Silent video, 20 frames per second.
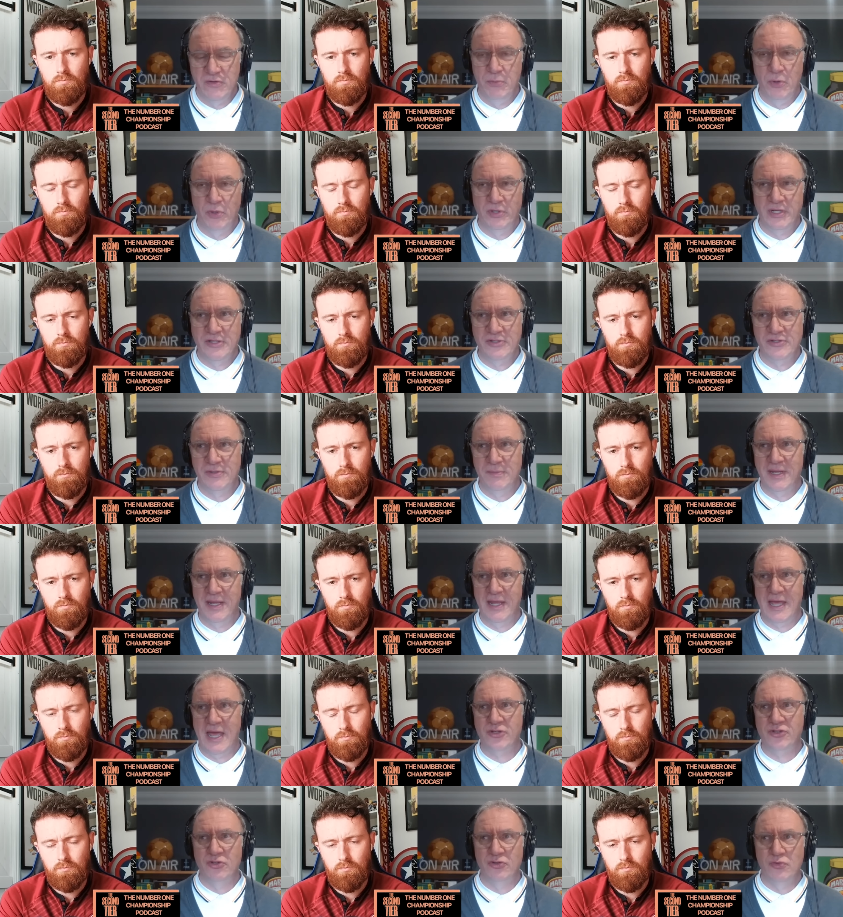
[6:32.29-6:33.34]
Speaker 1: have put in some
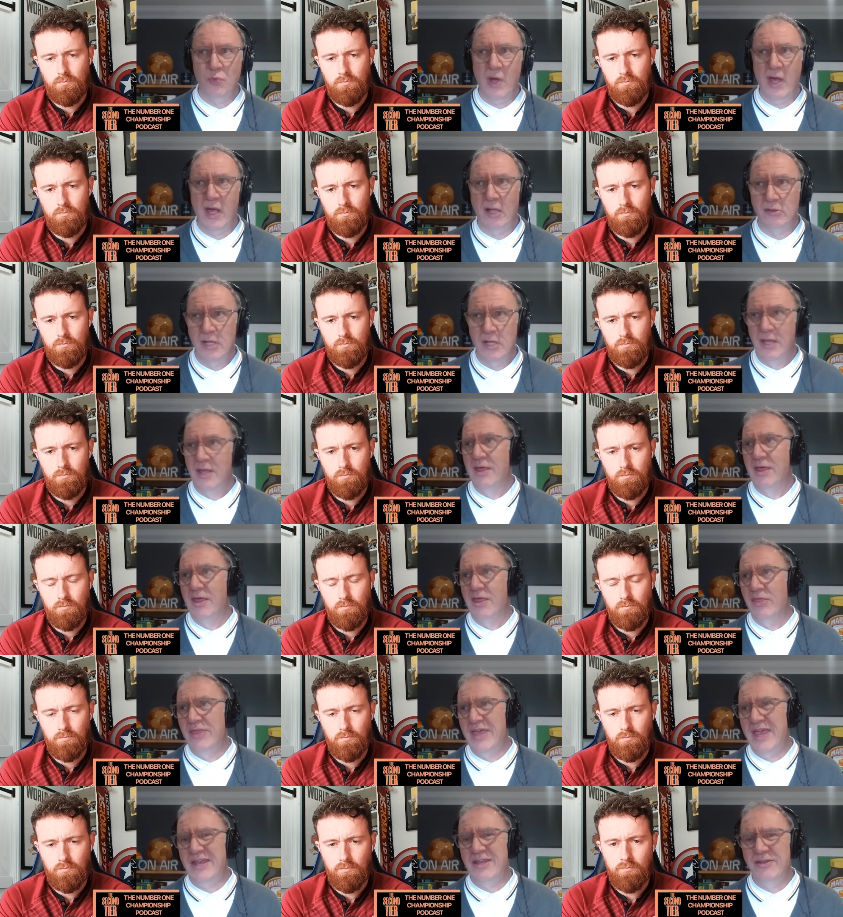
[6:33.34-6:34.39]
cash as well,
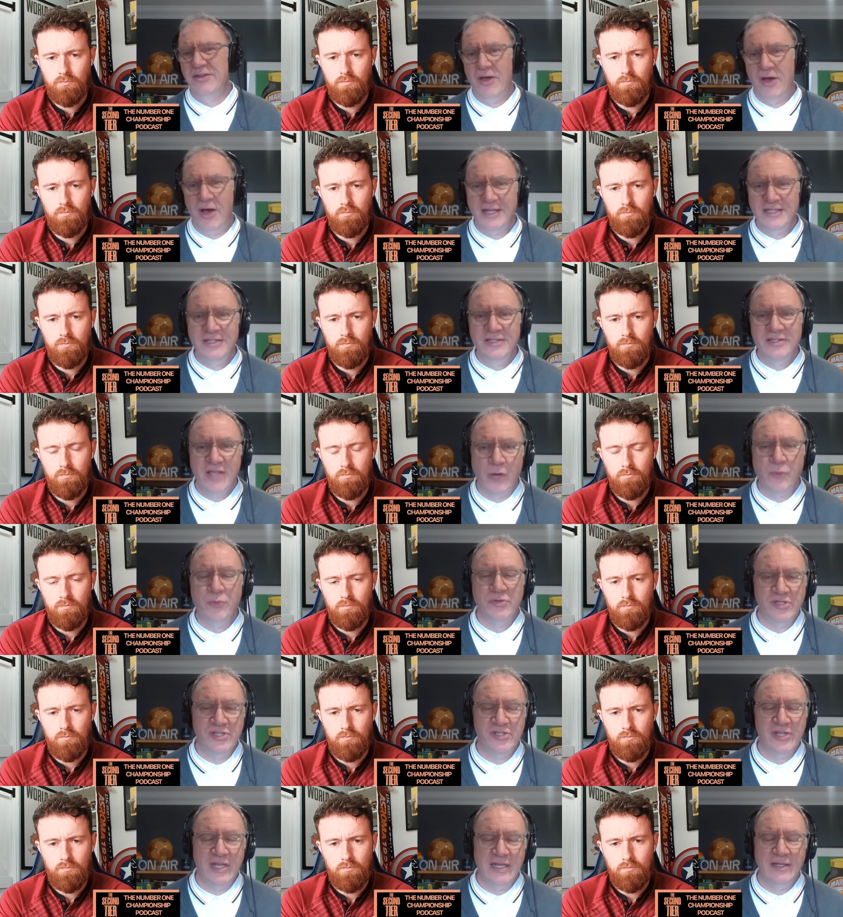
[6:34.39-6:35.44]
then I don't
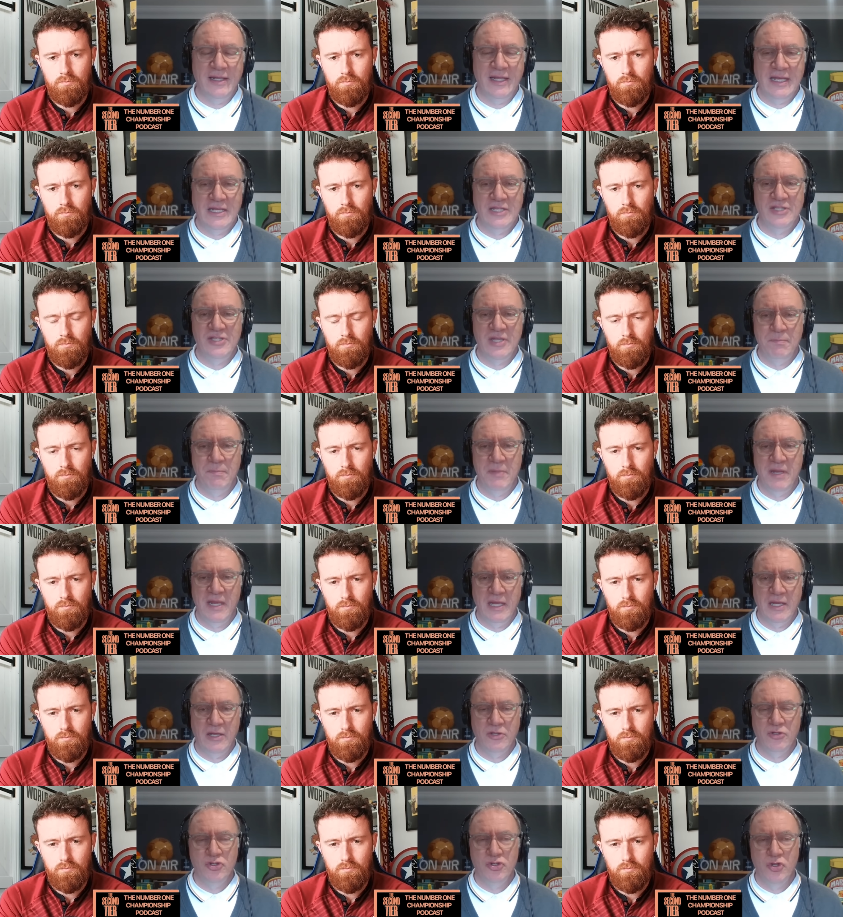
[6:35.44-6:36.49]
see Leeds in
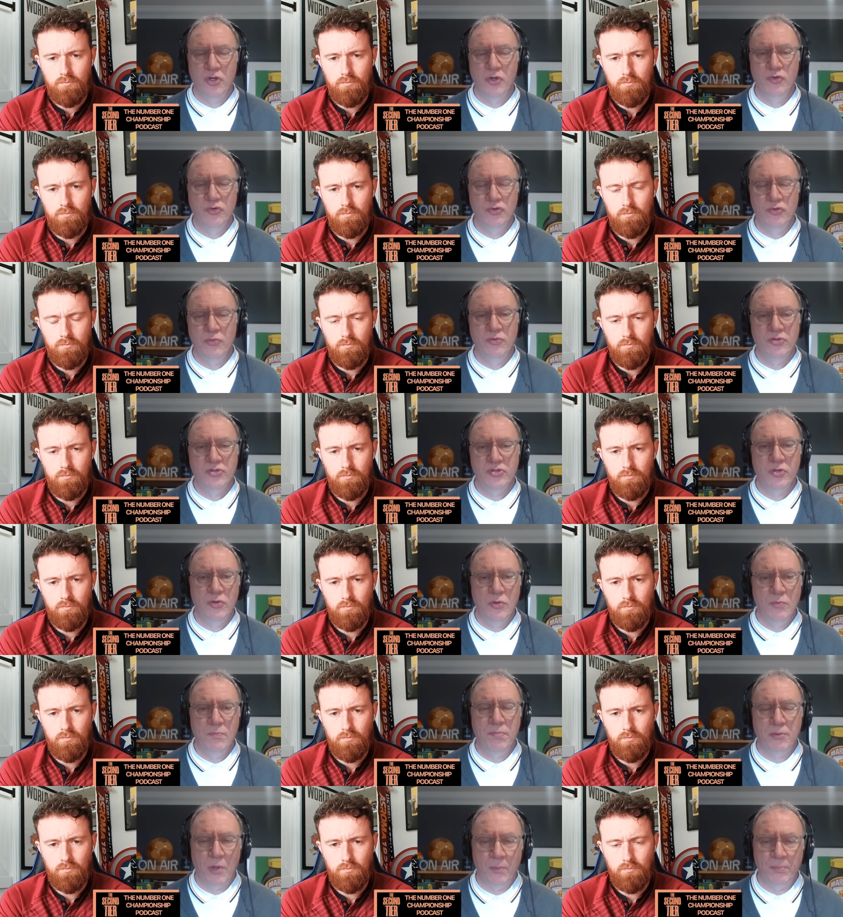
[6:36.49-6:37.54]
being too too
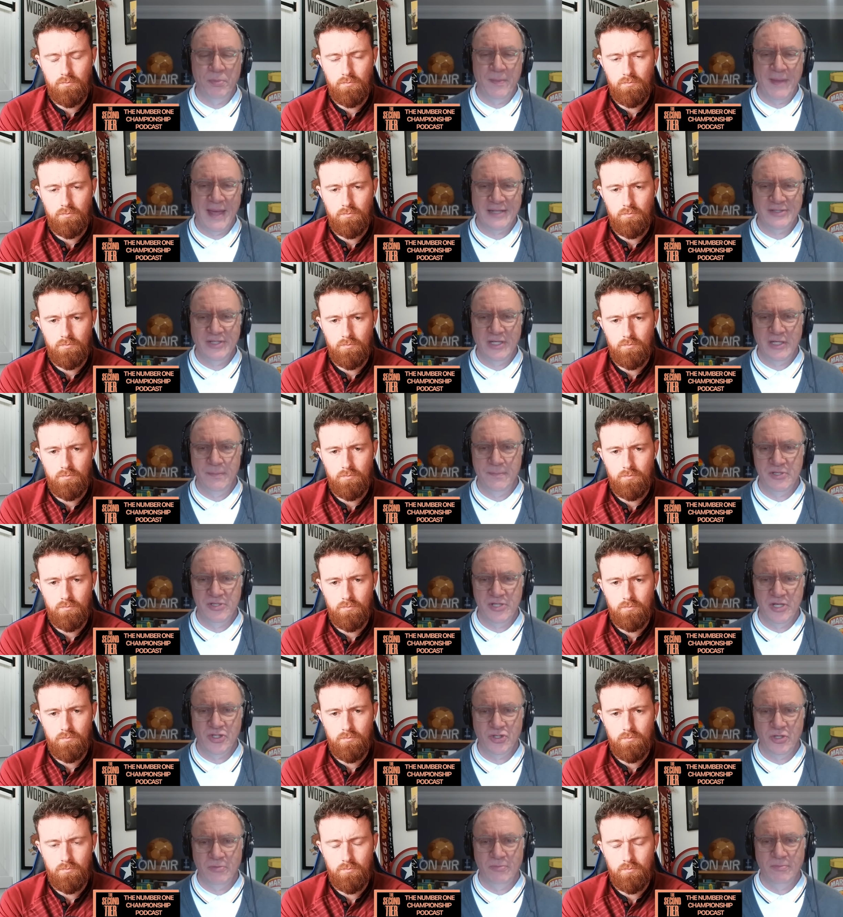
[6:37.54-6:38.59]
problematic a
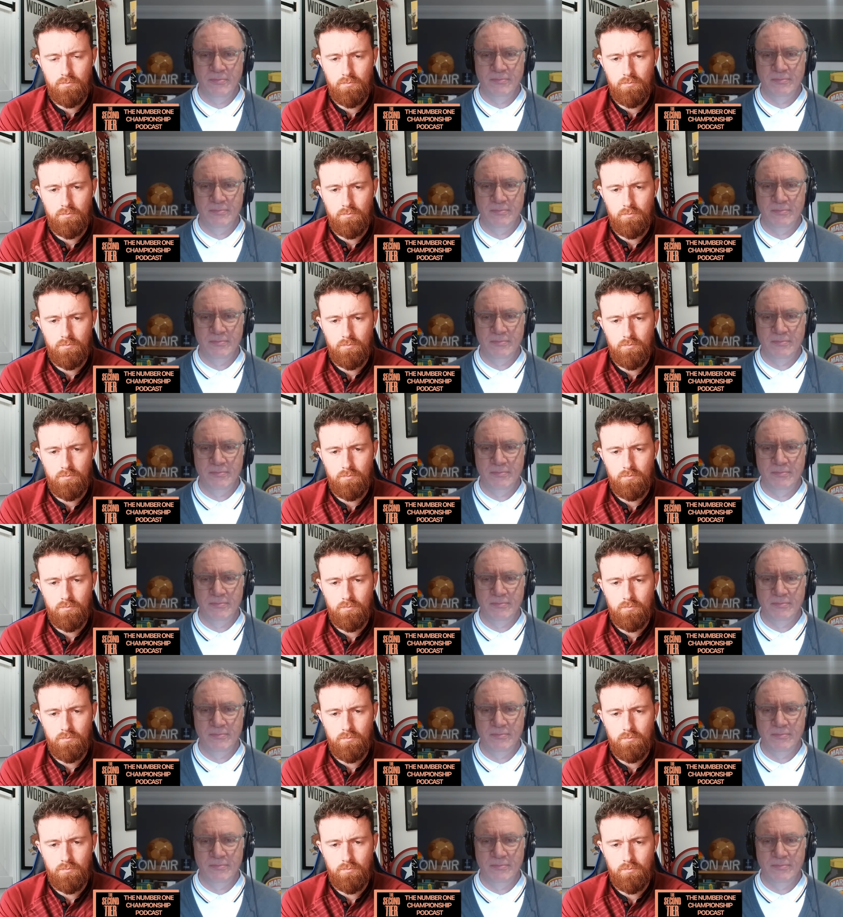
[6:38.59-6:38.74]
position.